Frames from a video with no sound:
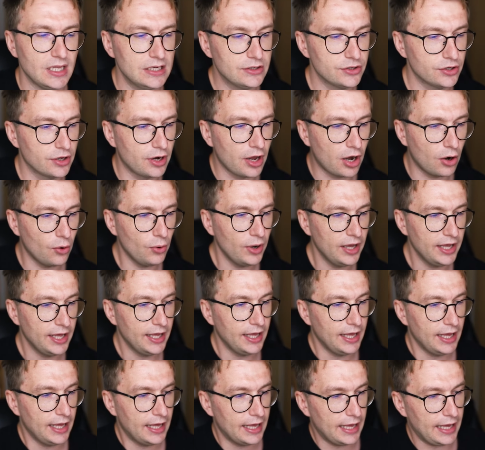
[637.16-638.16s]
You know,
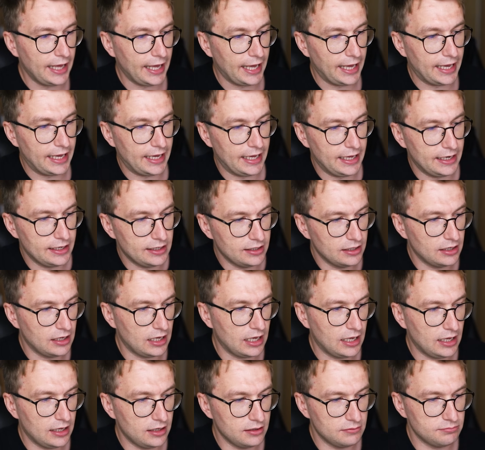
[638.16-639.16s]
and
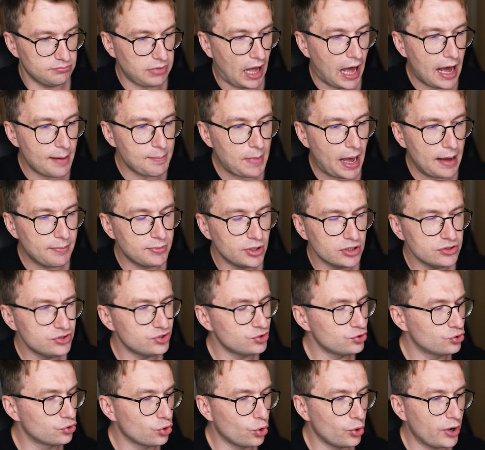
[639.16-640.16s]
I'm not
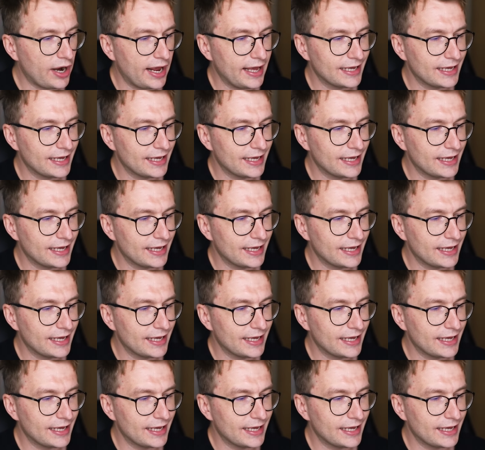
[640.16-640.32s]
sure